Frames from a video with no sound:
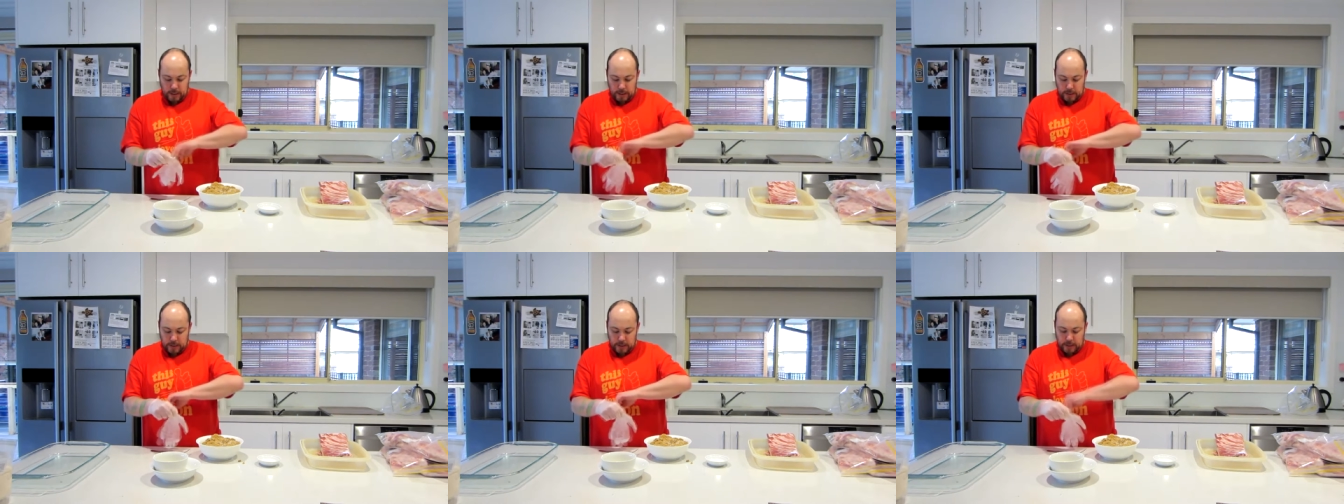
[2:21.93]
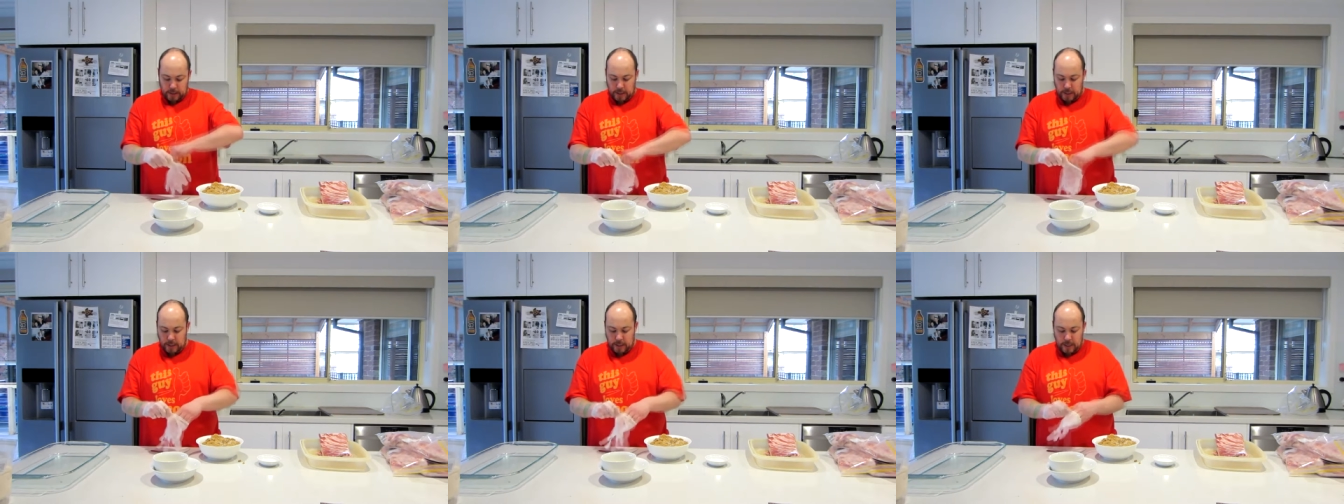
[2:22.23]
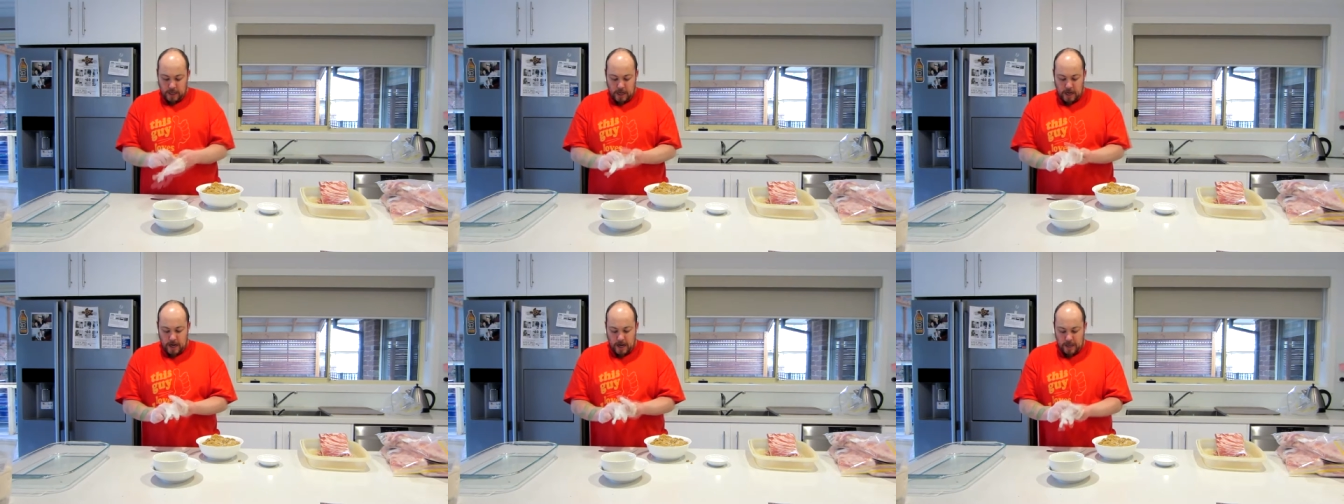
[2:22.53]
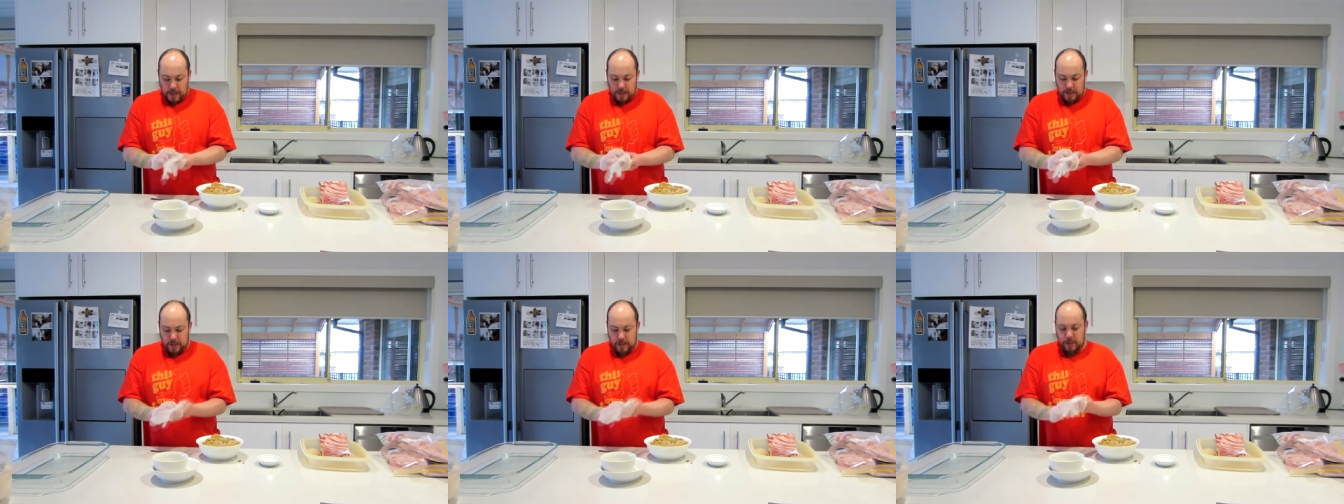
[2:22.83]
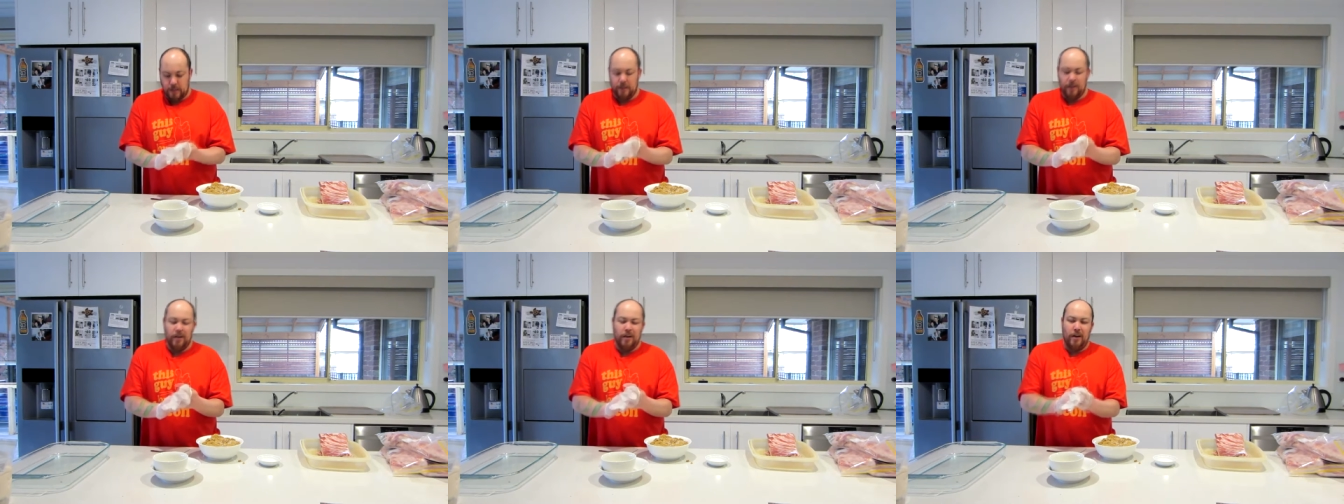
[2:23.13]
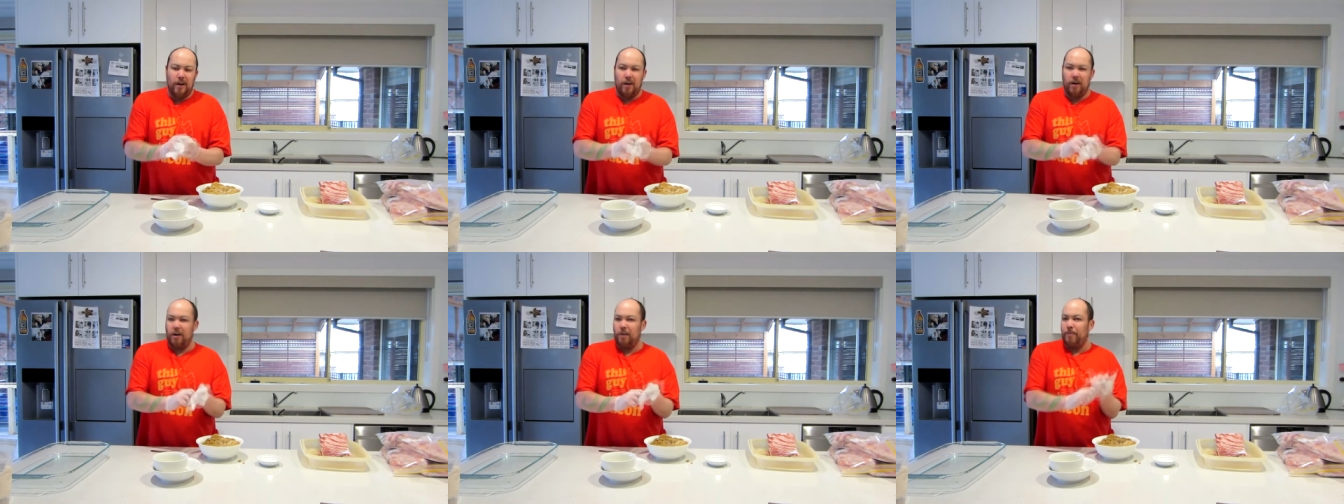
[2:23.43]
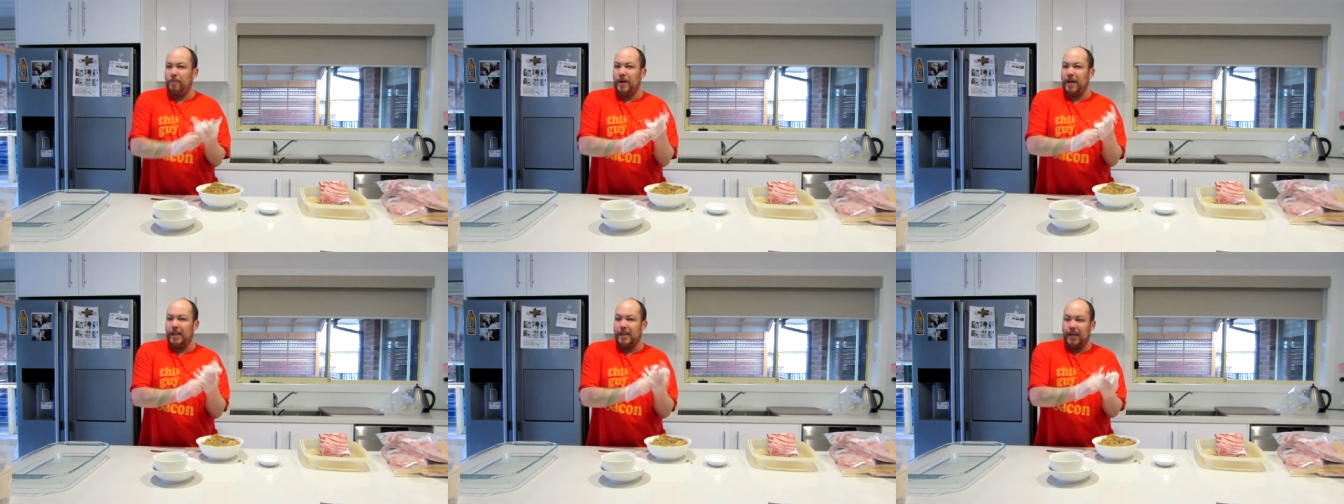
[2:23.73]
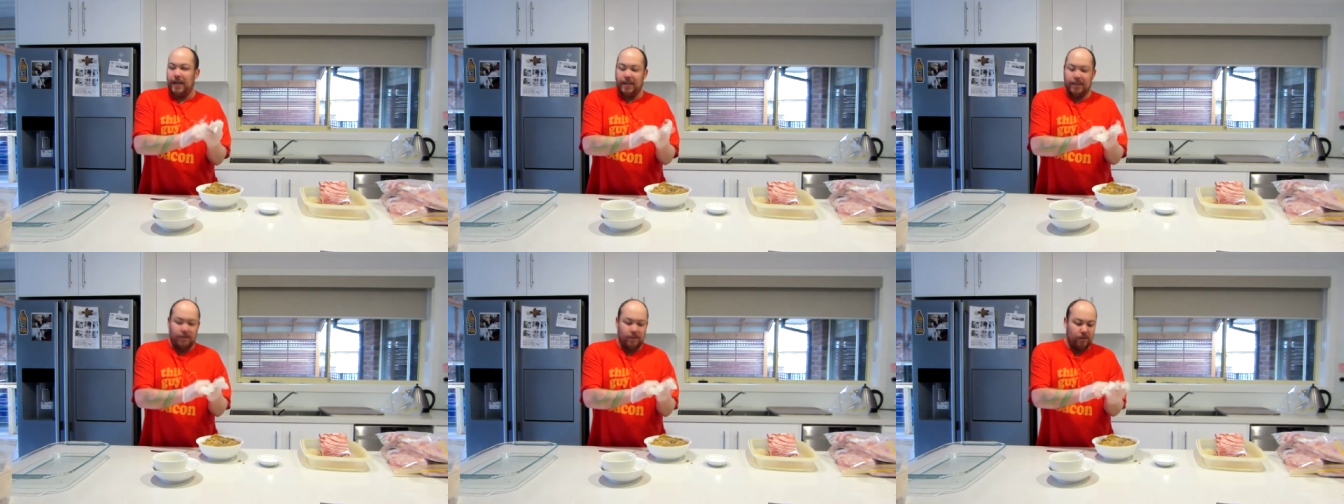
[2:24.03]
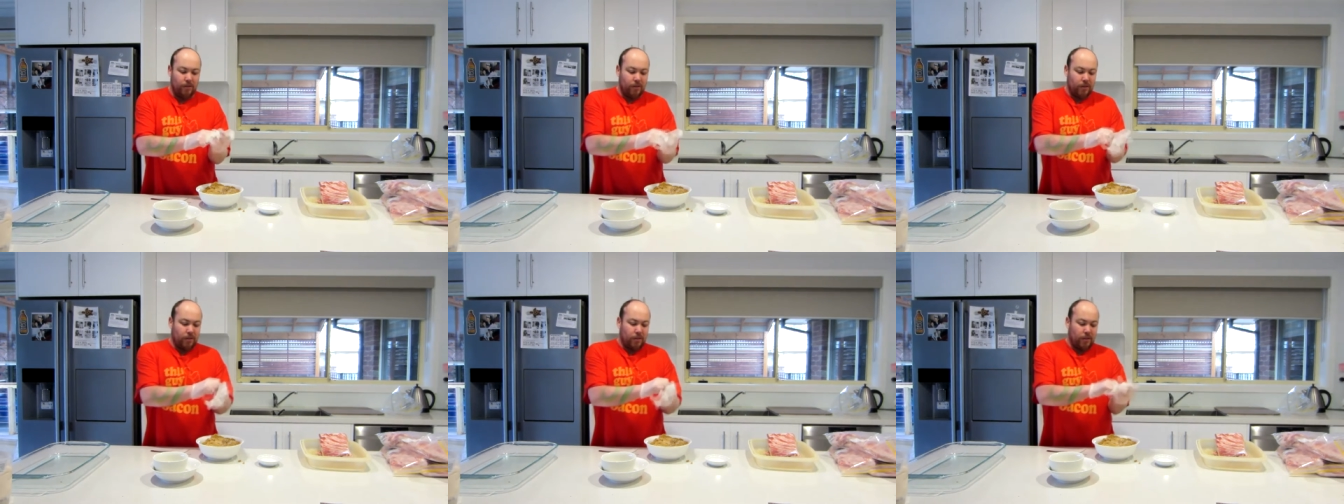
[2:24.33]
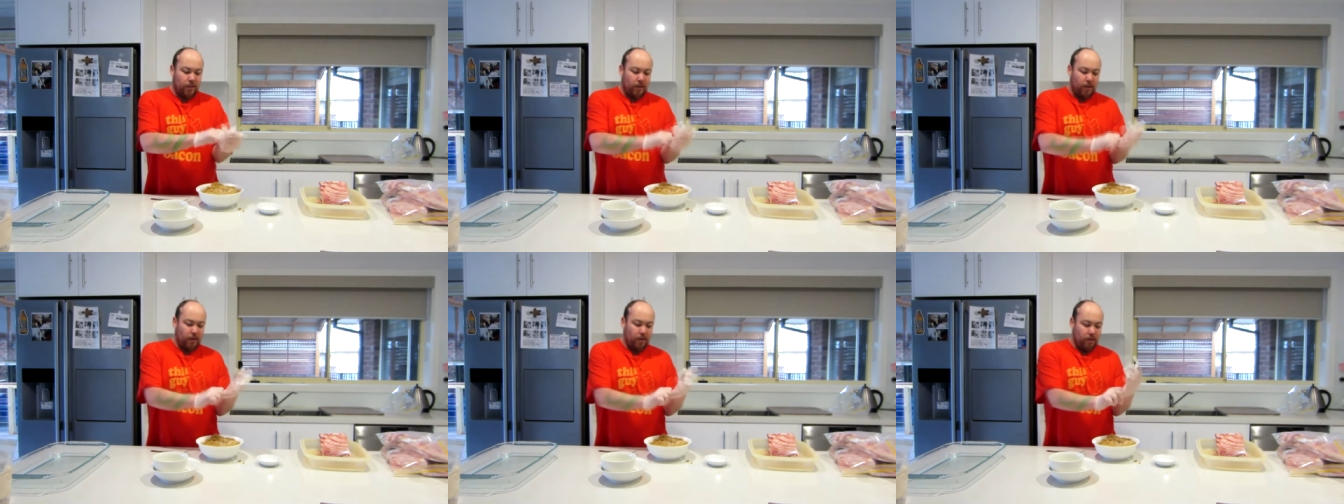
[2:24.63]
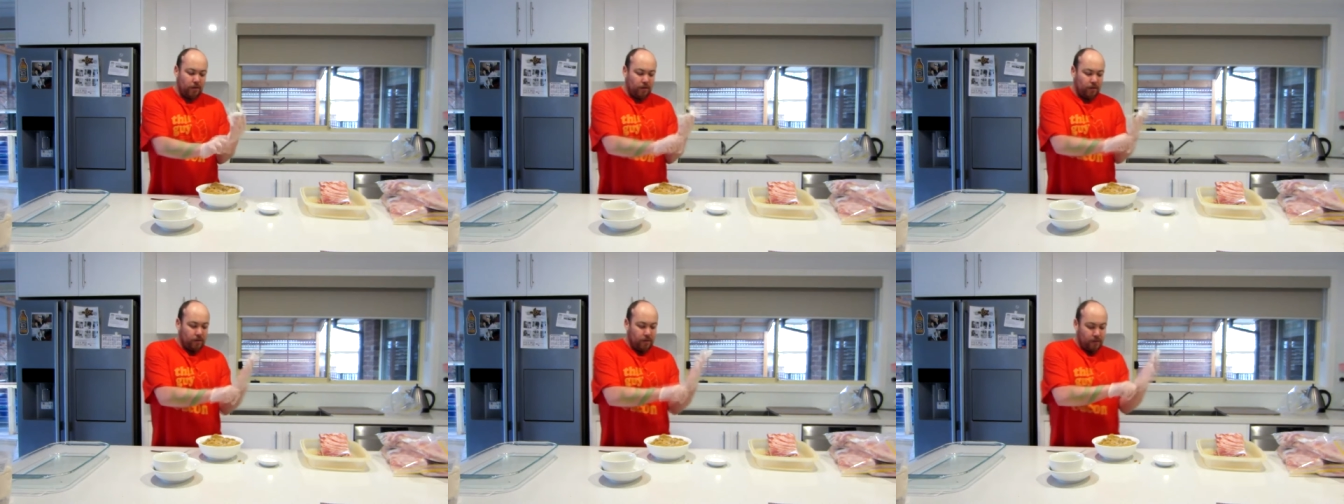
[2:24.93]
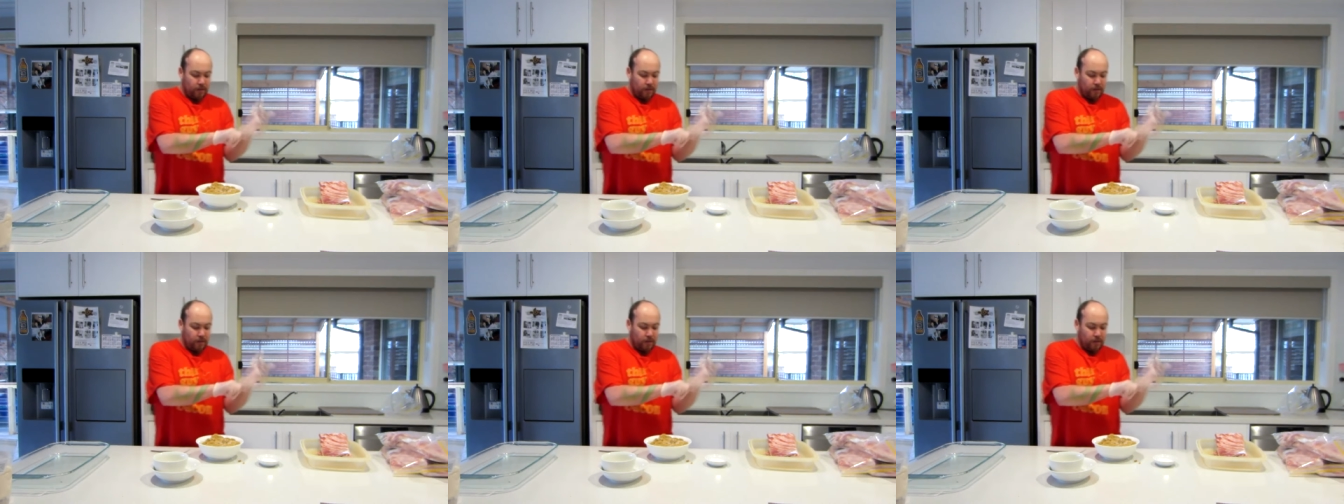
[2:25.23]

skin, and I got band-aids on, so